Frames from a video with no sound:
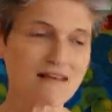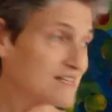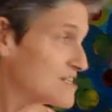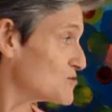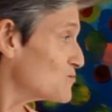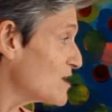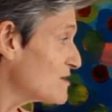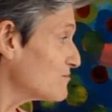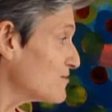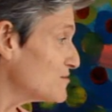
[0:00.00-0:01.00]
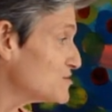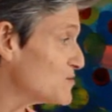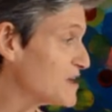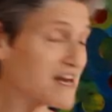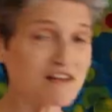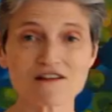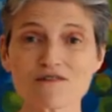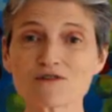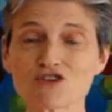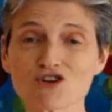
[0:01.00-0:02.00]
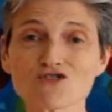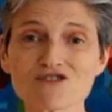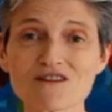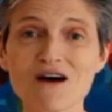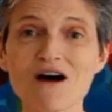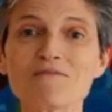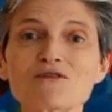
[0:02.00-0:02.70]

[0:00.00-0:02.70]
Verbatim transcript: This is wonderful for doing anything with children,